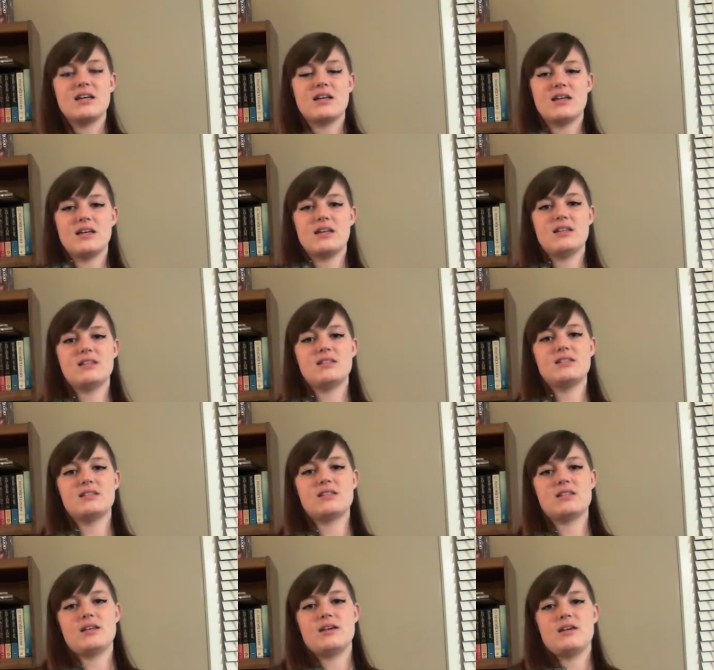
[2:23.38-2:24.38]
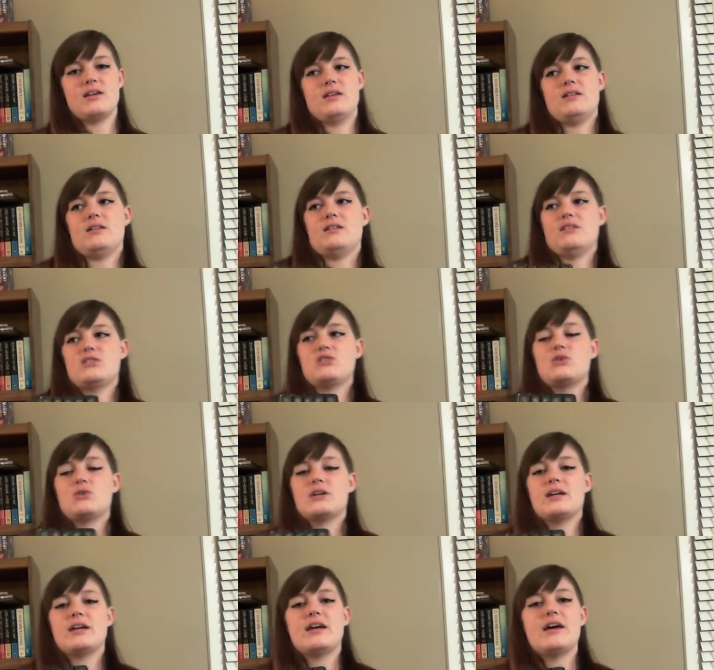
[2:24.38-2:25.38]
is the
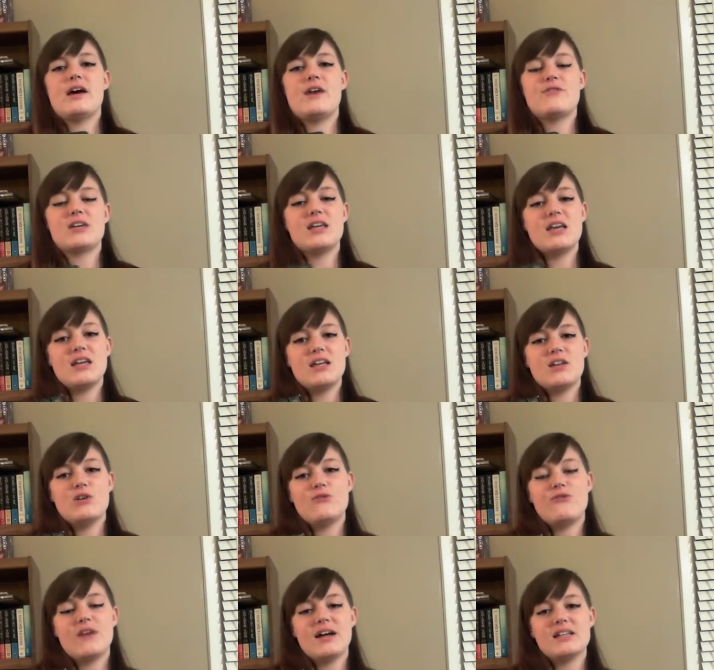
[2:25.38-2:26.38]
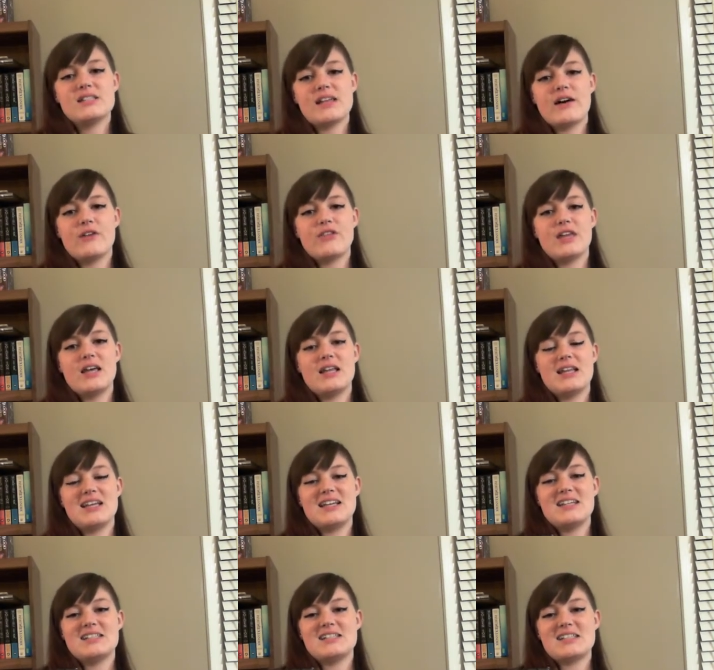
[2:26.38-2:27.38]
story of a kid who finds out that
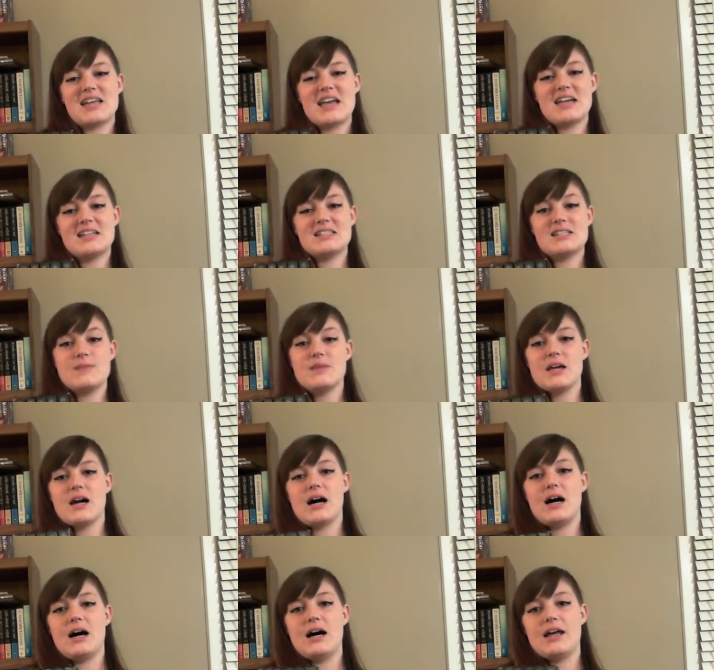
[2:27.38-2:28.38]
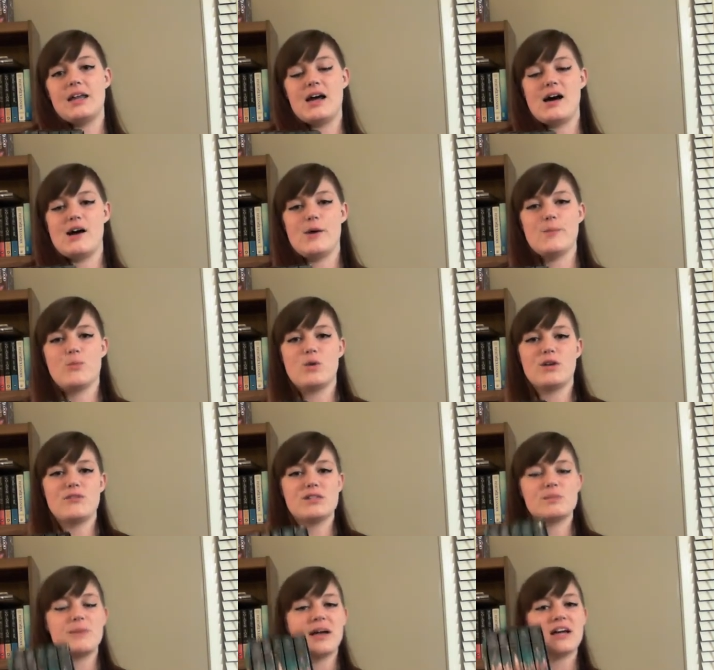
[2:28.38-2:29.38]
he's a demigod. Um, one of
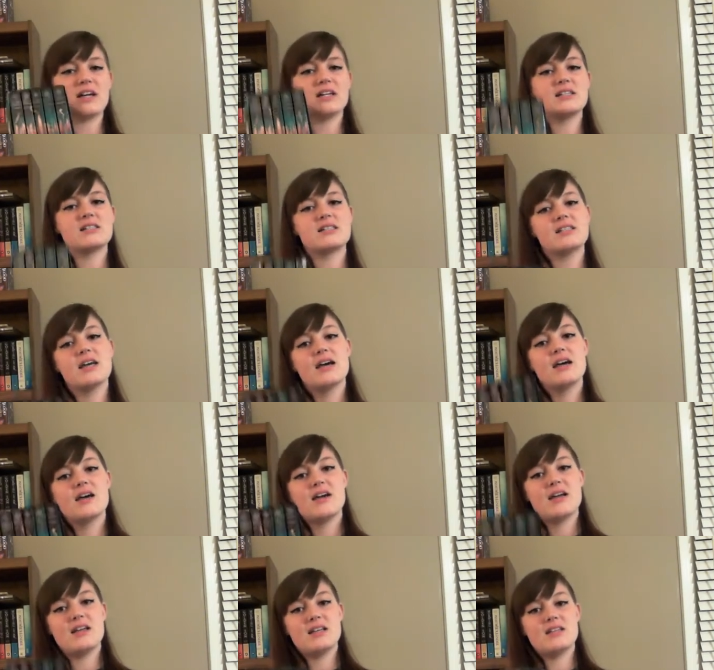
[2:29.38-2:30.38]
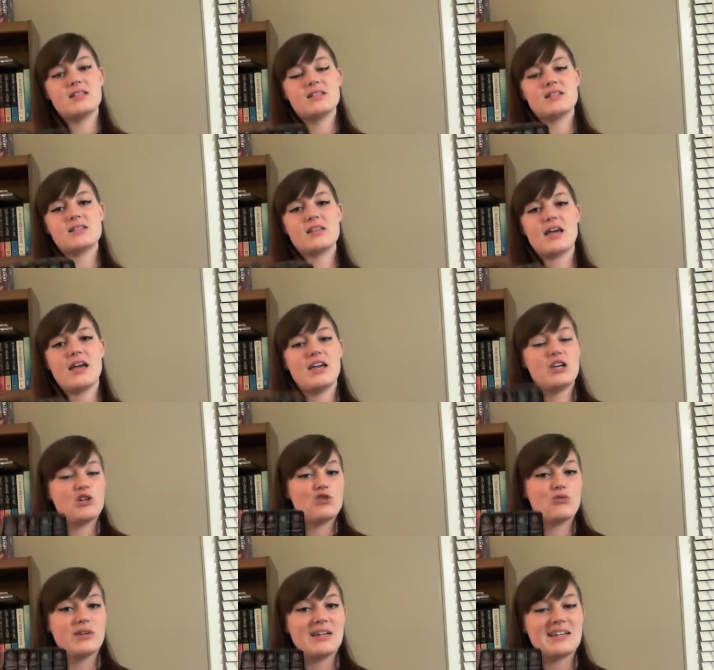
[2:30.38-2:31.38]
his parents is a
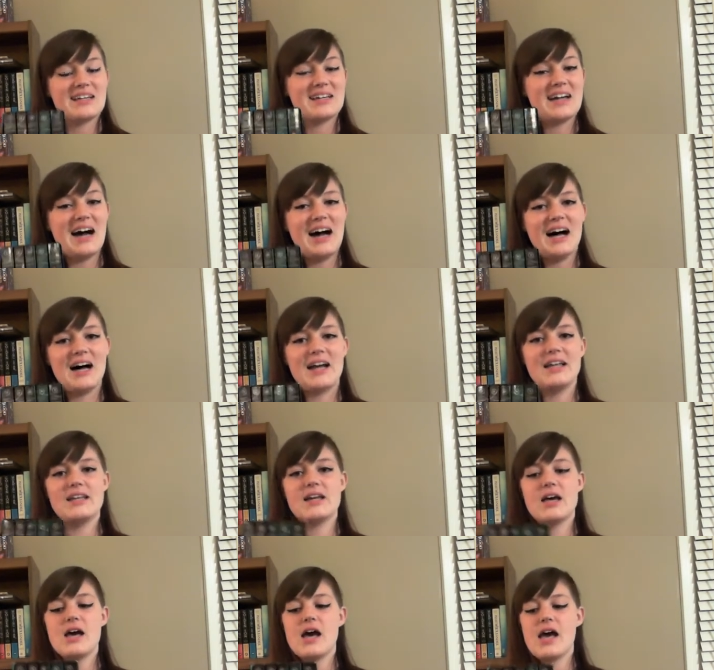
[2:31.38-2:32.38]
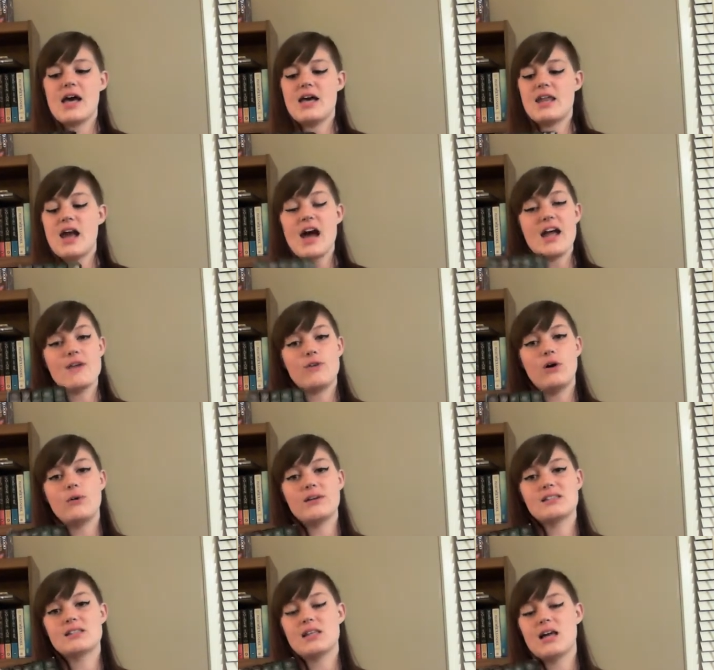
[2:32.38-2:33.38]
Greek god, and I have
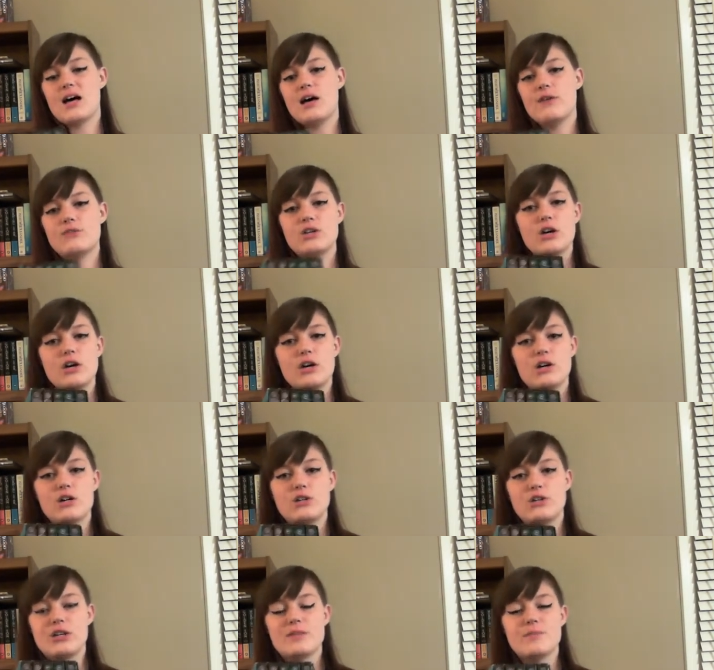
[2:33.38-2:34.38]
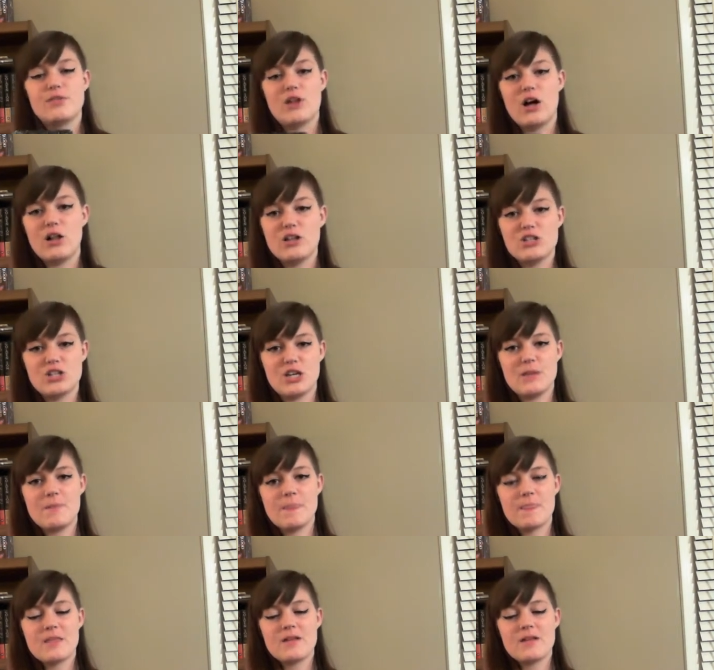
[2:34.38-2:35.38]
always loved Greek mythology.